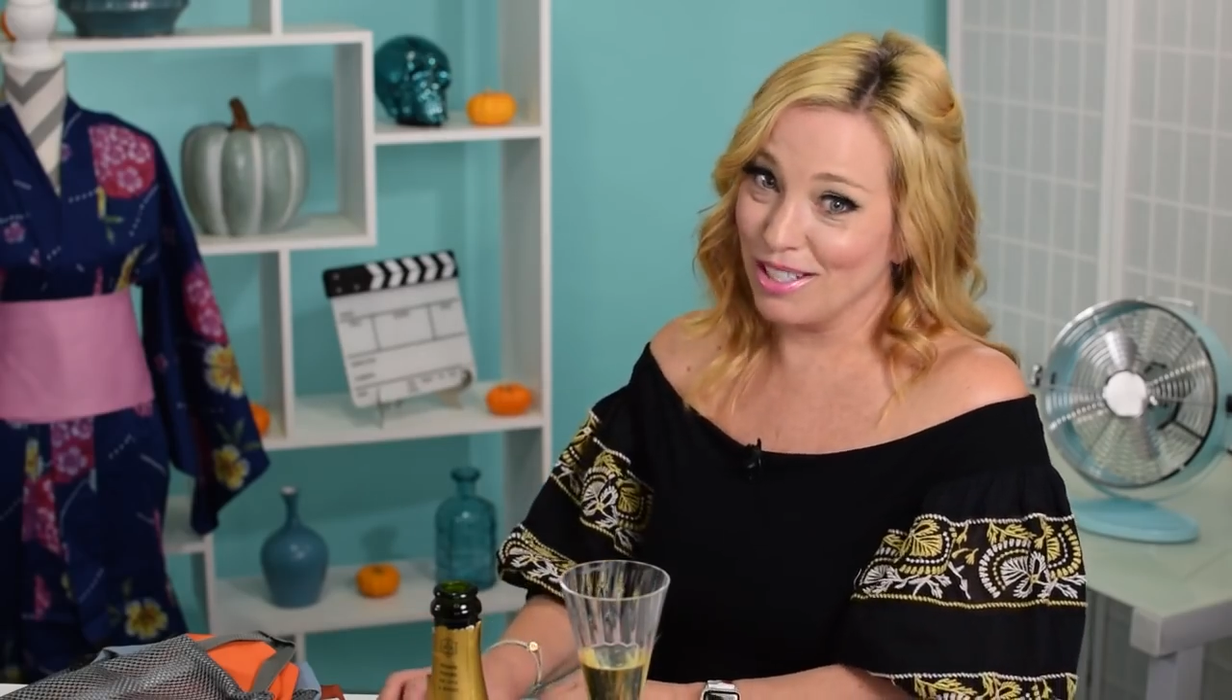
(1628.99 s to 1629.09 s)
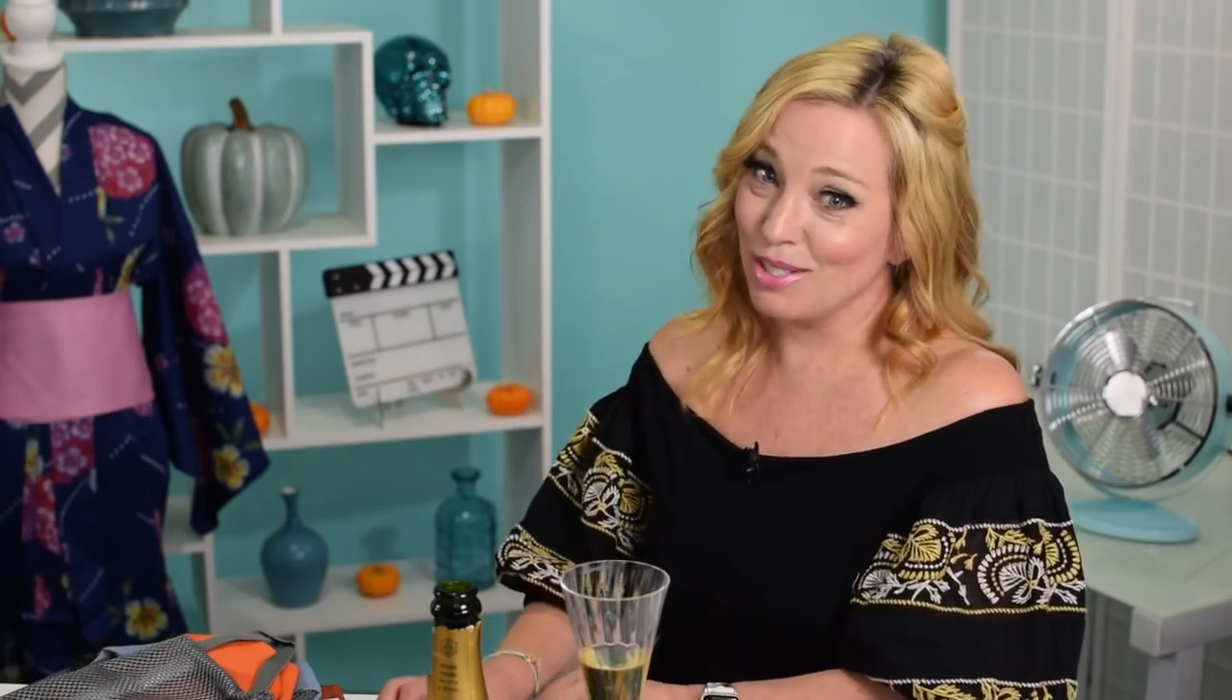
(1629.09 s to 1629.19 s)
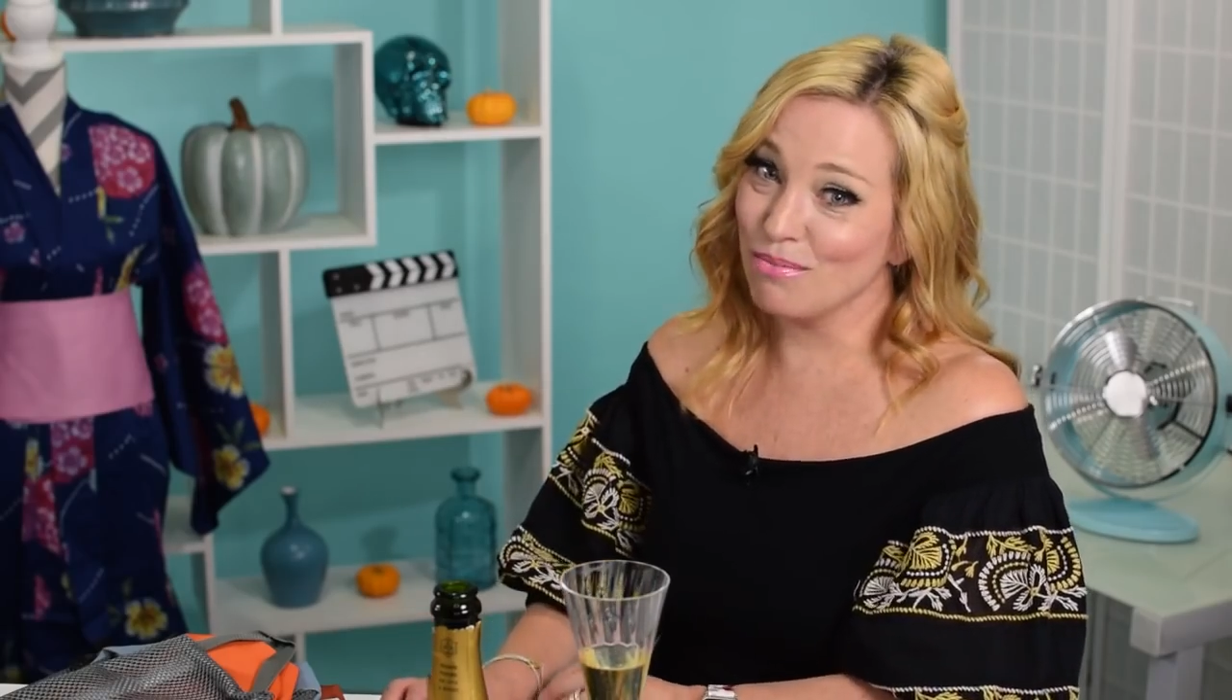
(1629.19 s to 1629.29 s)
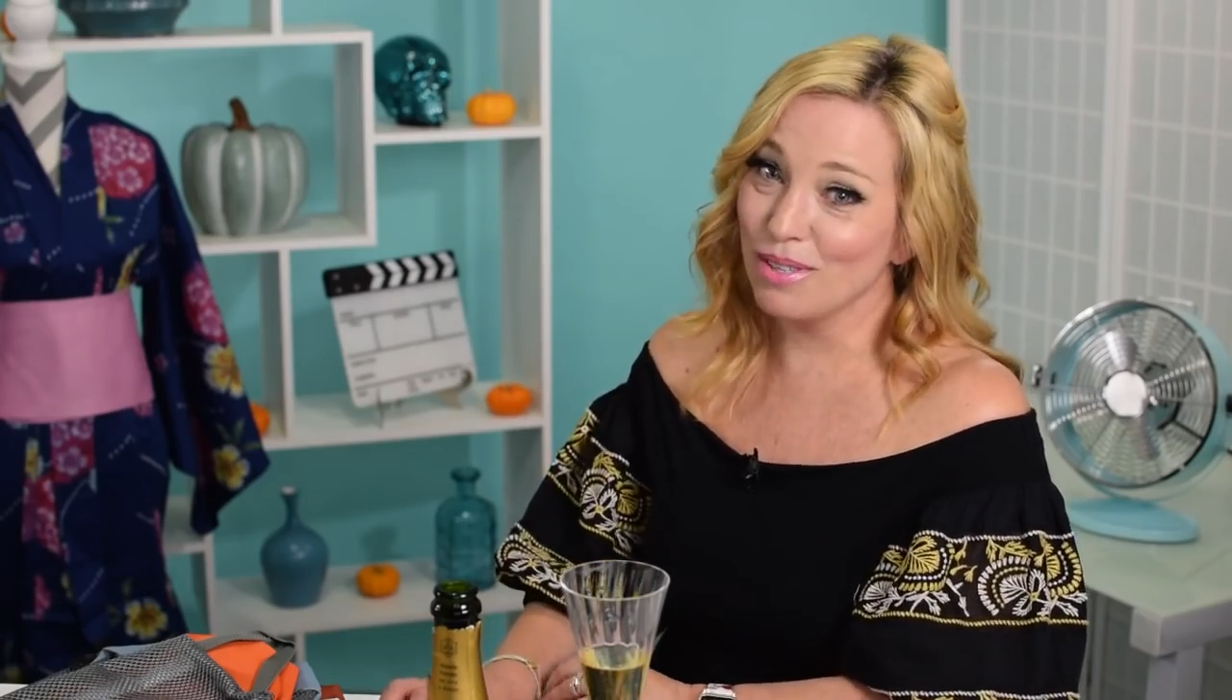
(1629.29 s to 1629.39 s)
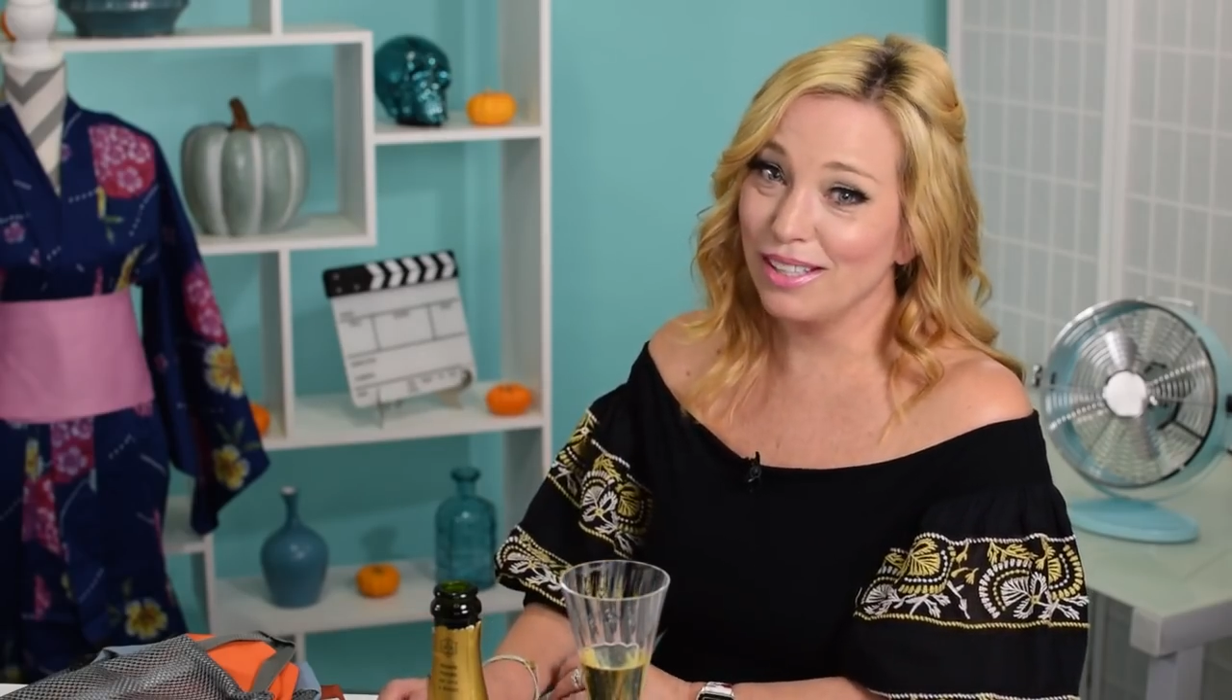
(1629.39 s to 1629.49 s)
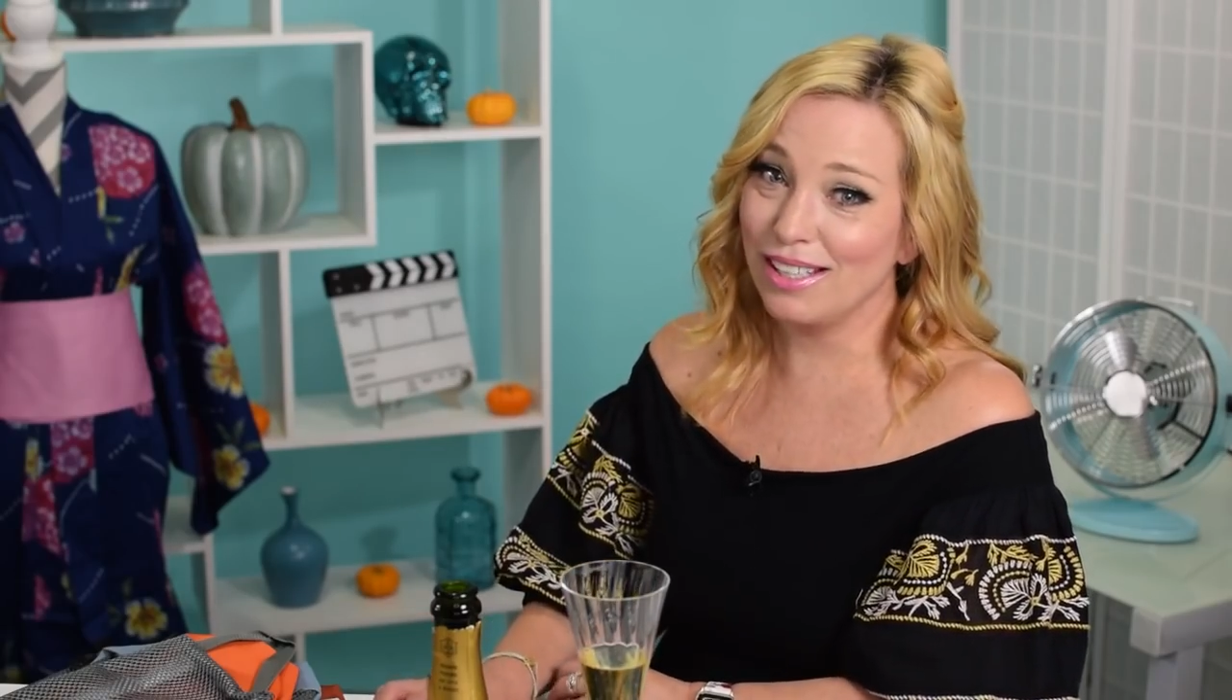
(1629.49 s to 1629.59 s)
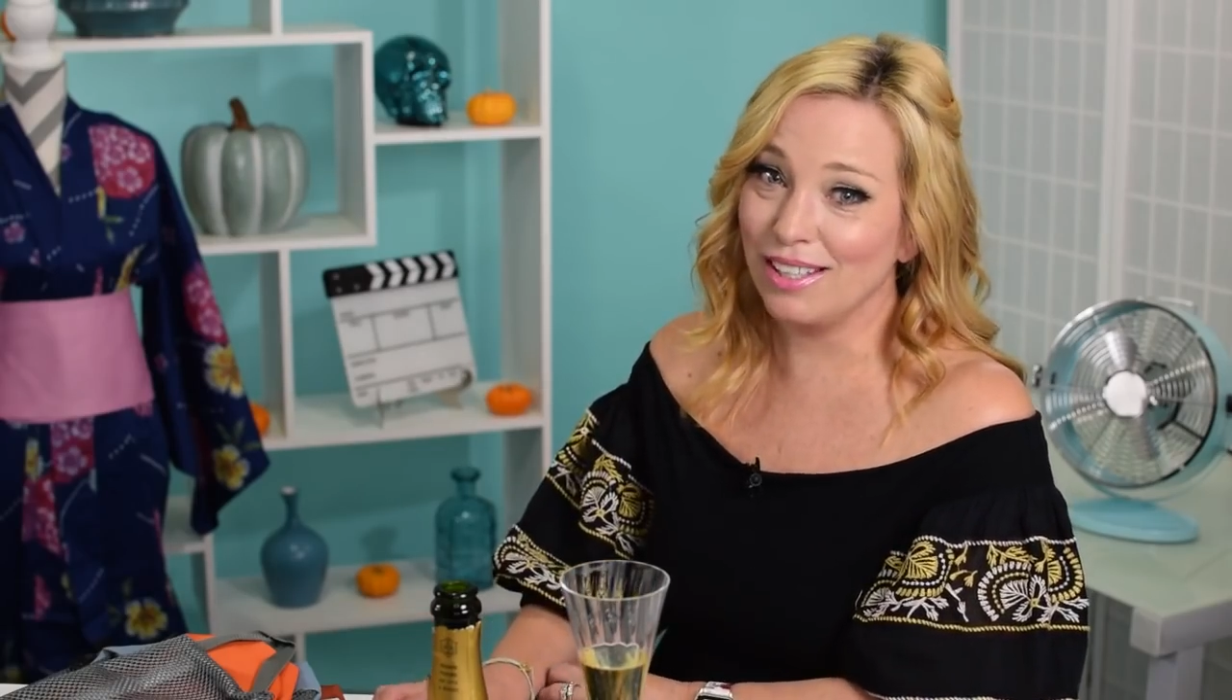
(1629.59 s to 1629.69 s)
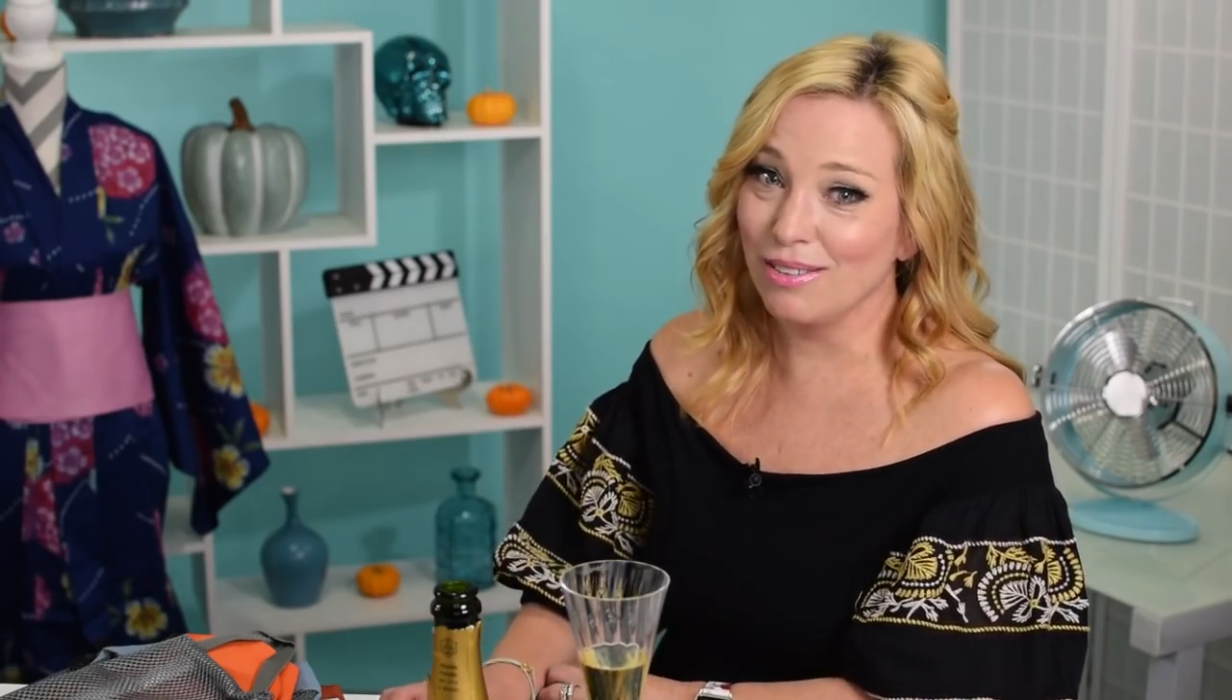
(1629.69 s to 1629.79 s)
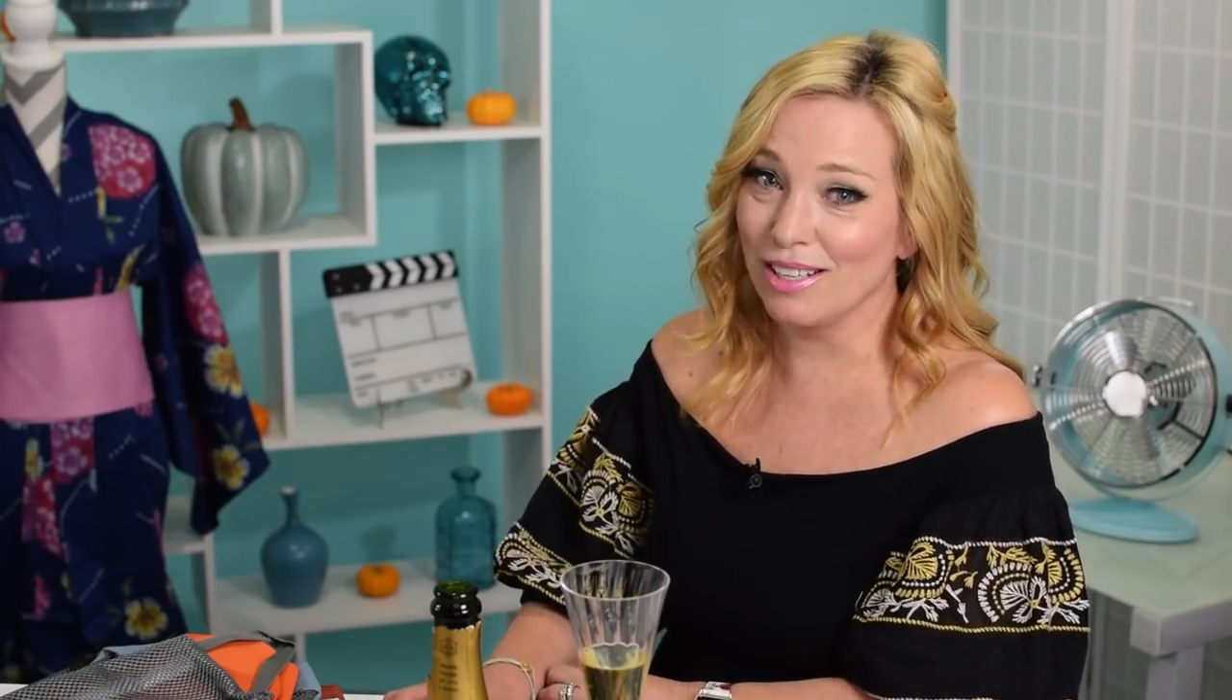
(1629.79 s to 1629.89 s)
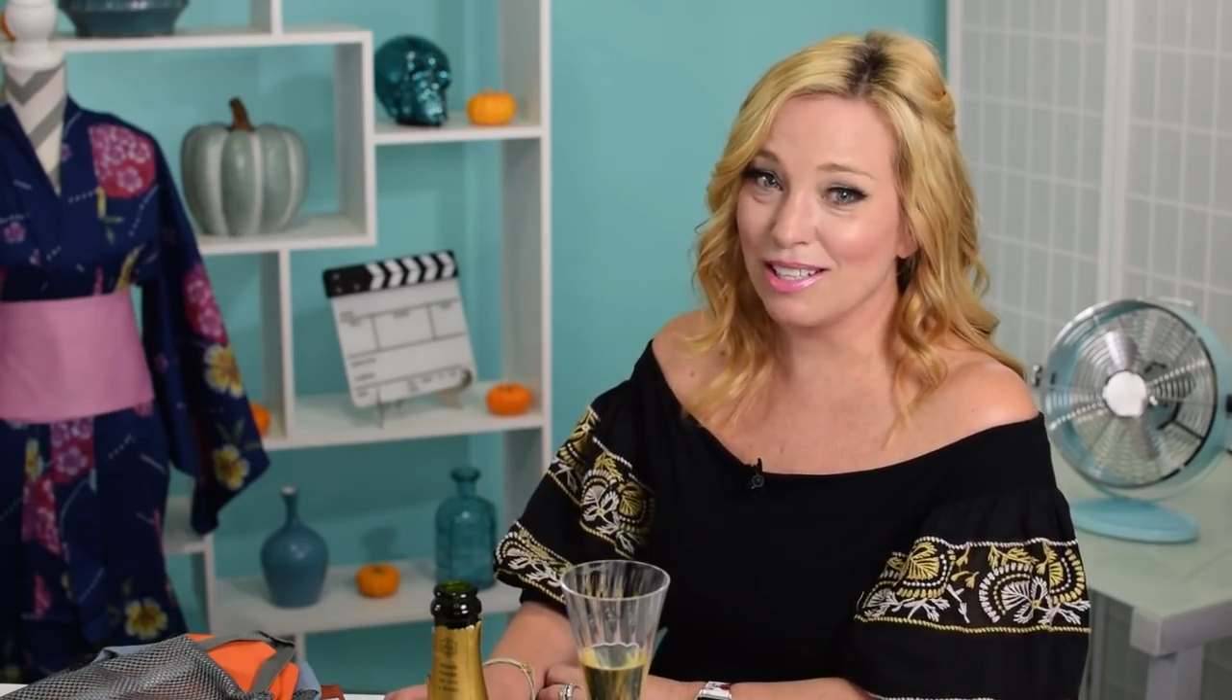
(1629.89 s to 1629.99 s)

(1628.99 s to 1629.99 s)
It's really cute